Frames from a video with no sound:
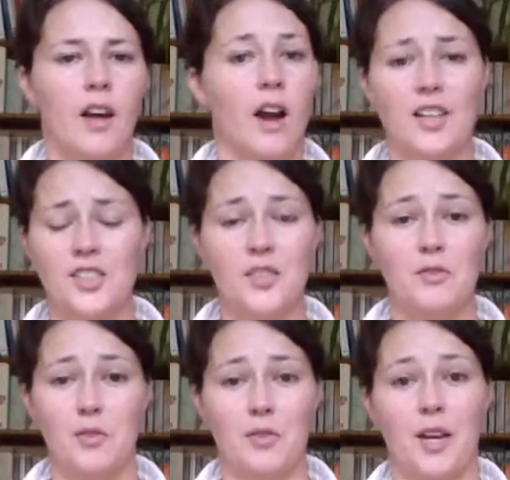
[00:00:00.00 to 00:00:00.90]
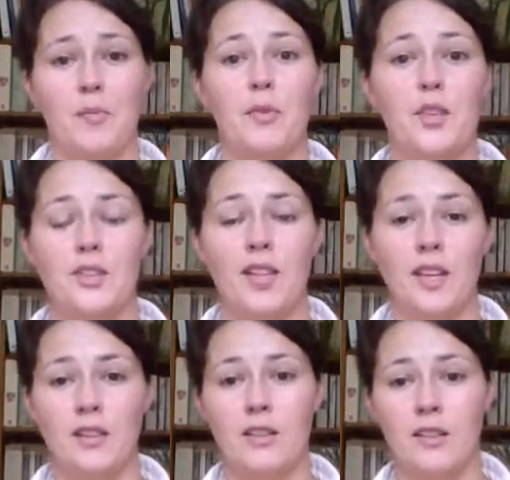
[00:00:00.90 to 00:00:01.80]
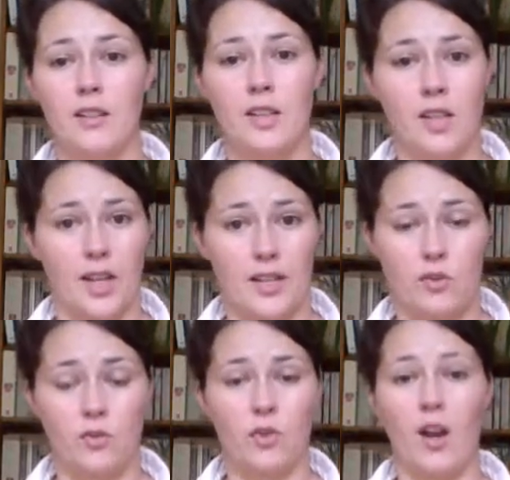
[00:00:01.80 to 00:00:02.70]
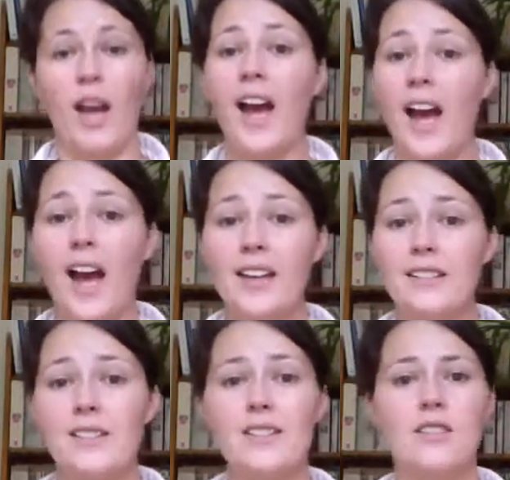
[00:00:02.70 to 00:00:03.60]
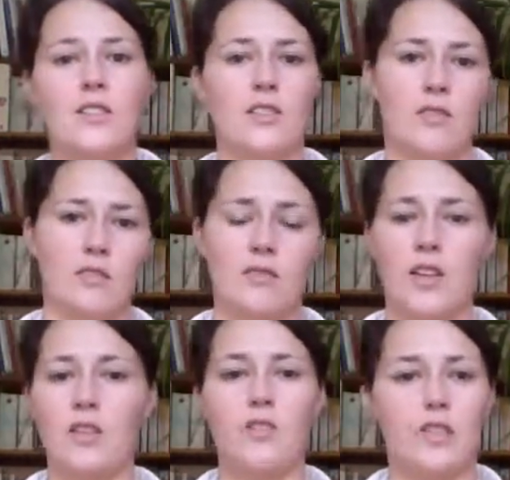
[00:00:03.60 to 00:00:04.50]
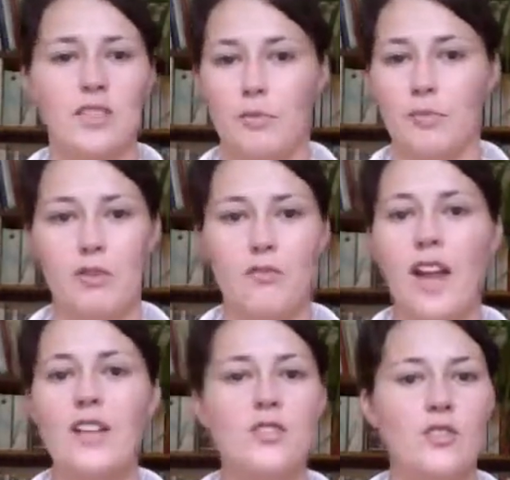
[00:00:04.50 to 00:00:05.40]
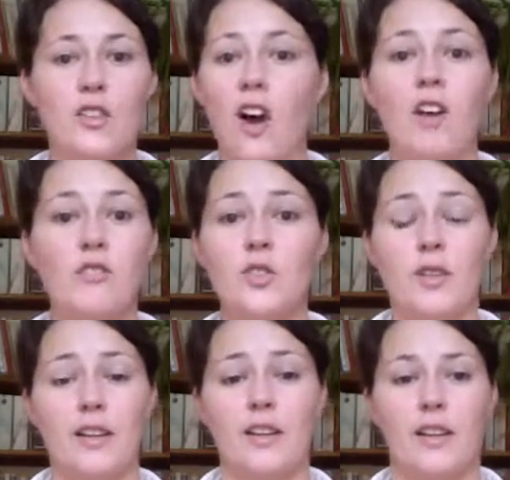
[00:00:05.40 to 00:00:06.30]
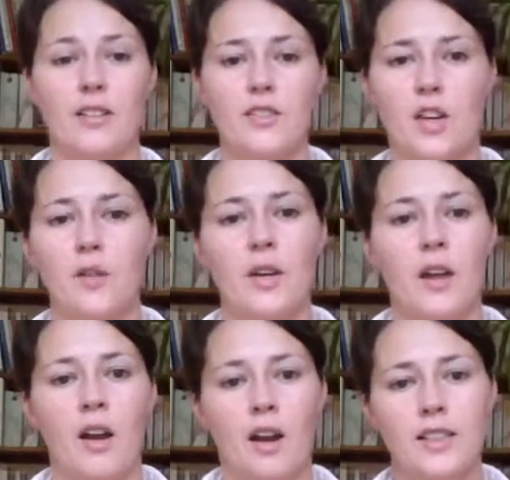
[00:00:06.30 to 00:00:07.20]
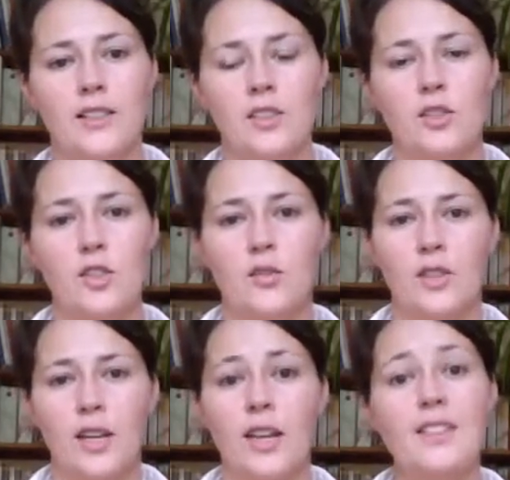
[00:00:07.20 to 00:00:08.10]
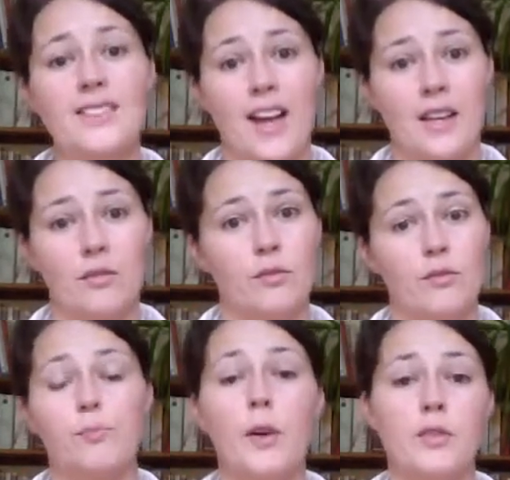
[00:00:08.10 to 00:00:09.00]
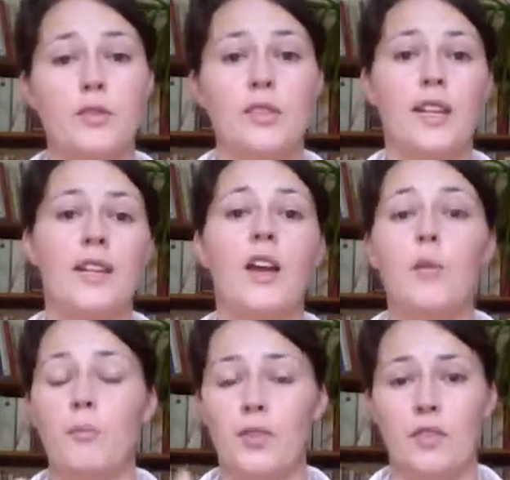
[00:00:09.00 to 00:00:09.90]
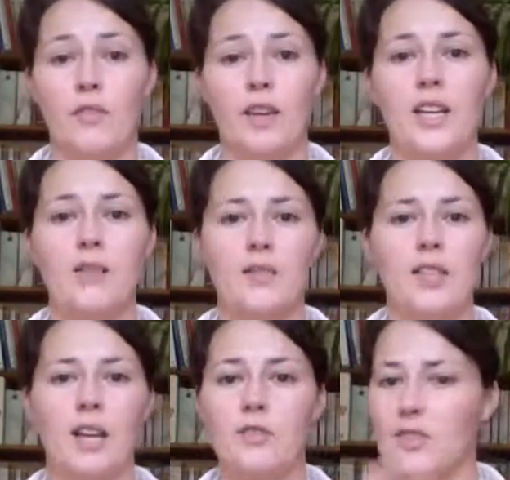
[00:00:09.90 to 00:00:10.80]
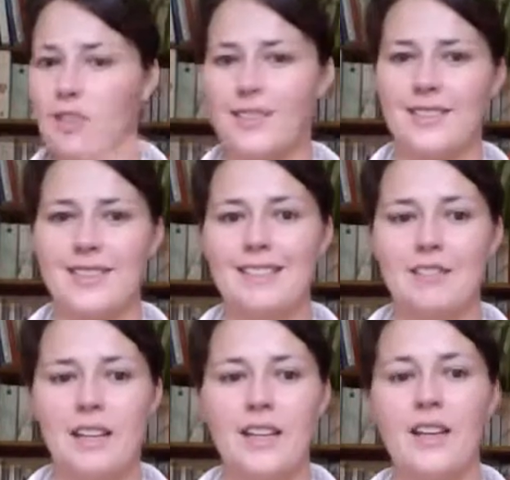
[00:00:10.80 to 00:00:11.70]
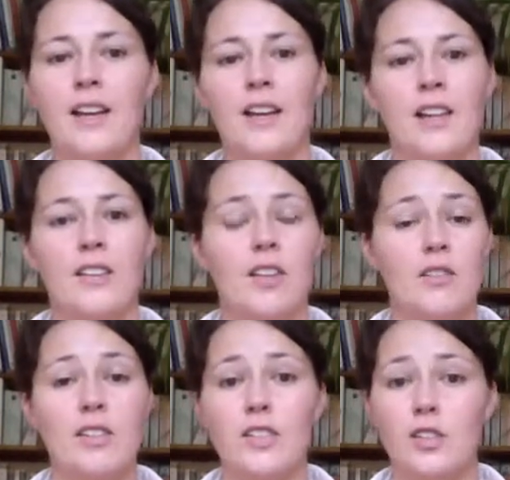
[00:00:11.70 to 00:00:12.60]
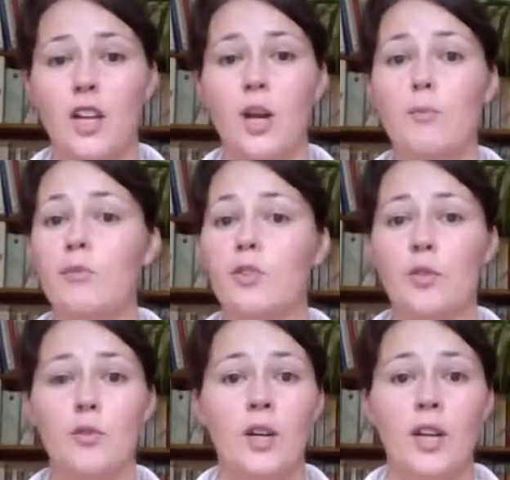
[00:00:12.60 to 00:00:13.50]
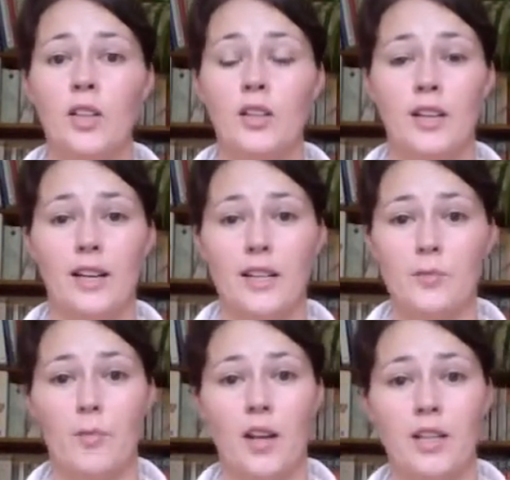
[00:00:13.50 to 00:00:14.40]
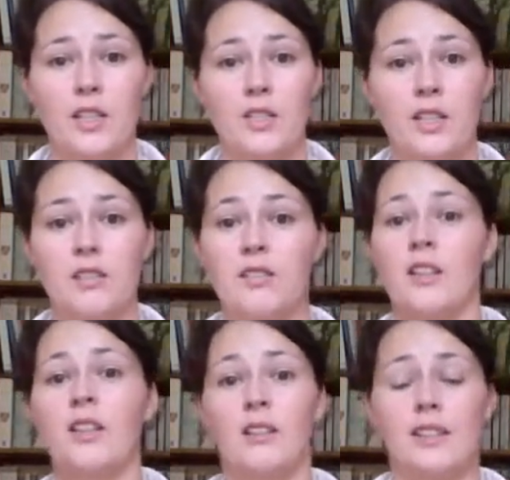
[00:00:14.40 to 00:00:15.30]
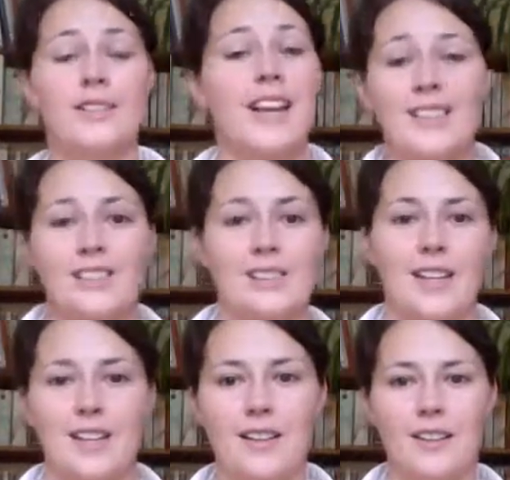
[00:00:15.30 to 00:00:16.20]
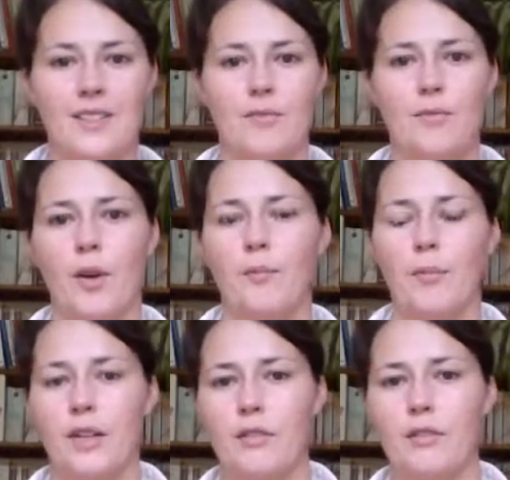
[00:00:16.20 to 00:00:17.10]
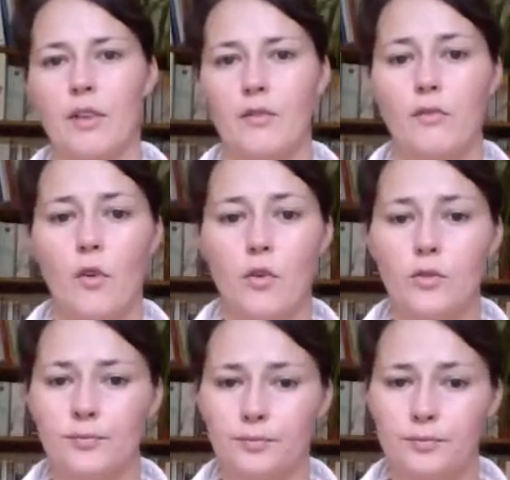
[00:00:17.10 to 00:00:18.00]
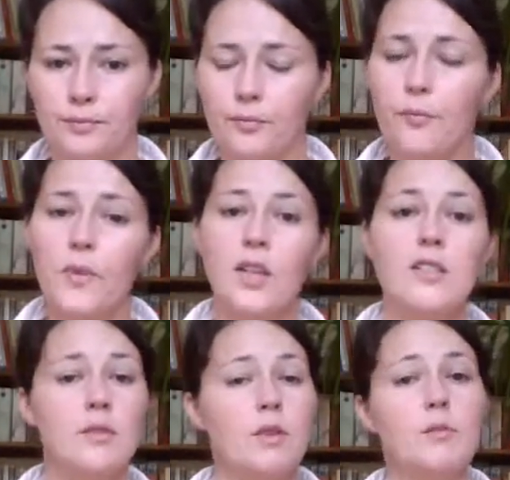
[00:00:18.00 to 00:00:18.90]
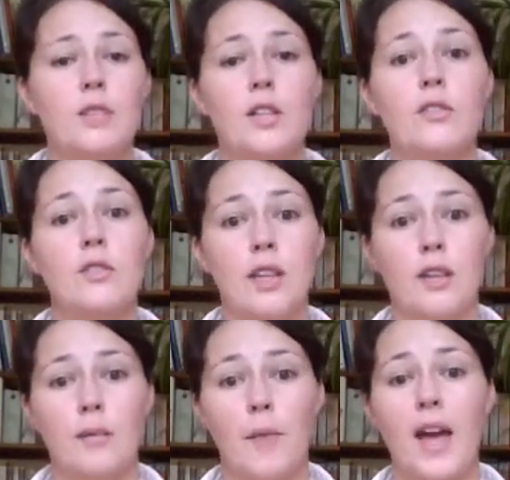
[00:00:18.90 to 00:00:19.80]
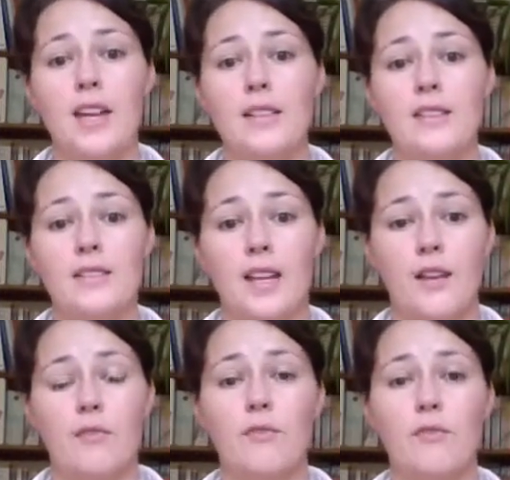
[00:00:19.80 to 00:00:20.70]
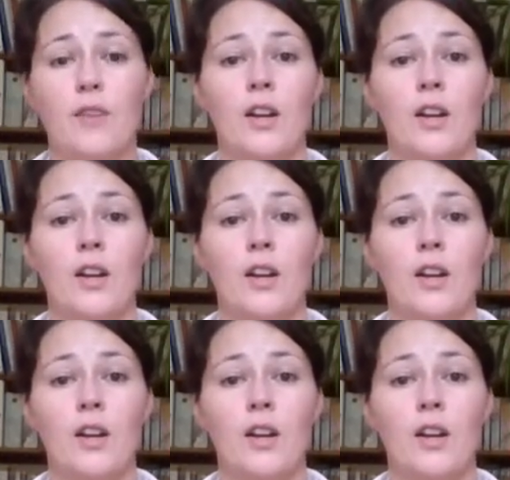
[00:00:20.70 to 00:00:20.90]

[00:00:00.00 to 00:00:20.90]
I don't do that because then it gets on your hands and then you've got slippery reins and you can't do anything. So I tend to use it in the tails mostly, because if I keep the tails nice and silky, they're easy to comb through, you get less breakages and the tails stay nice and big and full. Sometimes I use it in the manes if